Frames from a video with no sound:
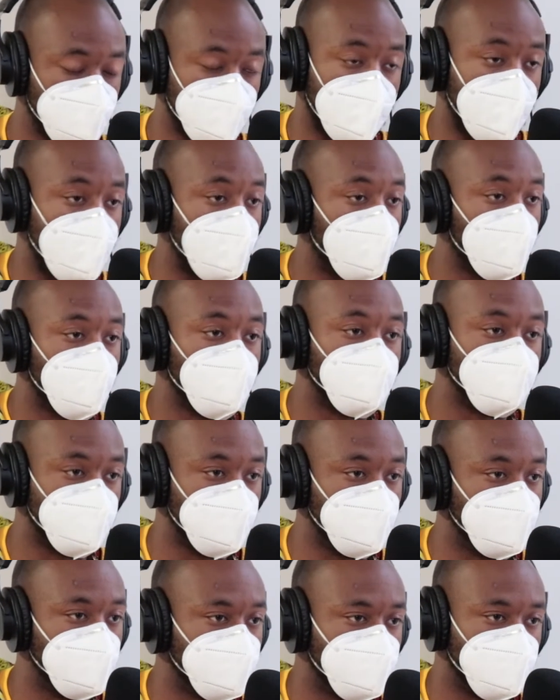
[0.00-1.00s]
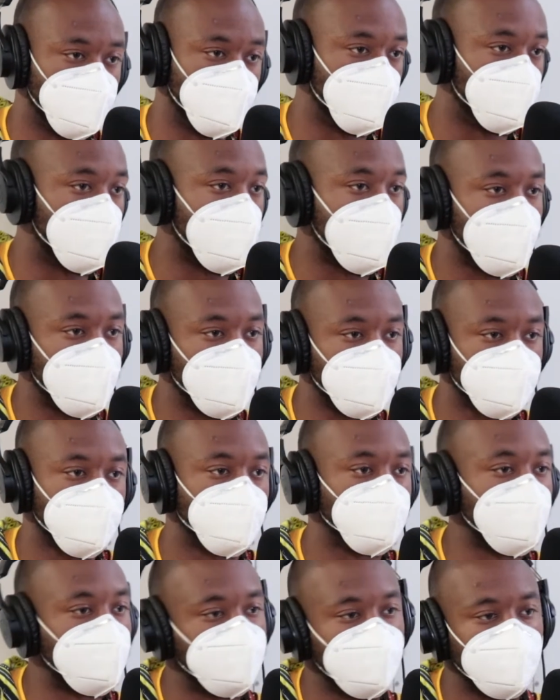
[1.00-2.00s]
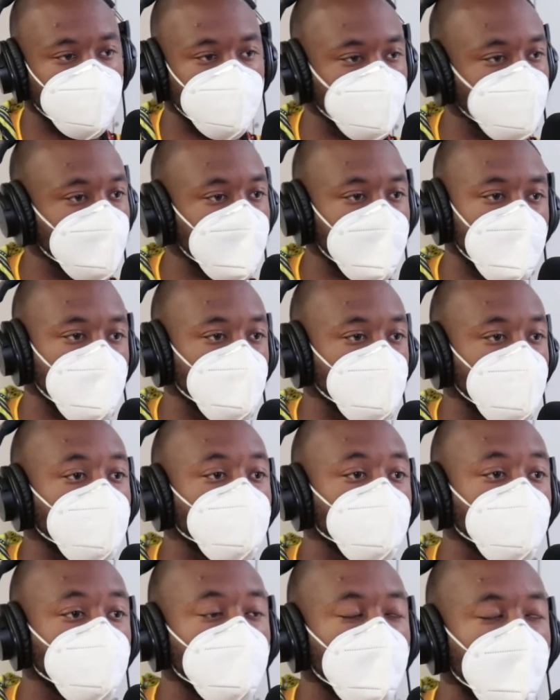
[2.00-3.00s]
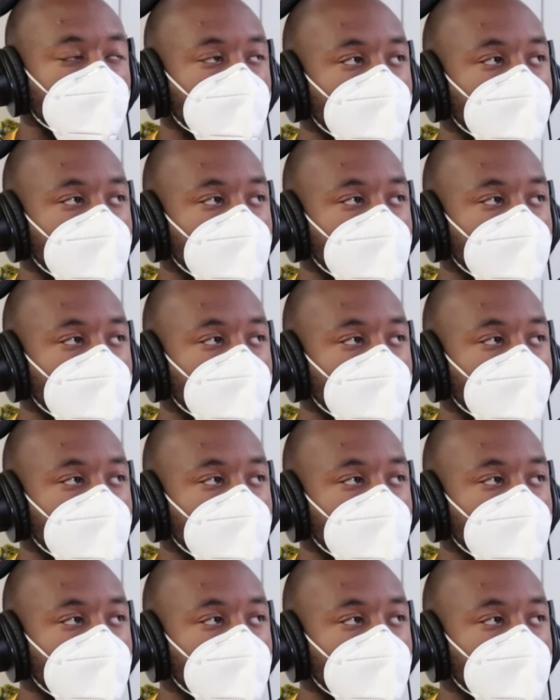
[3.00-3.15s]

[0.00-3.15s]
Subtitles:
Arab, she lives in Dubai or something like that and whatever.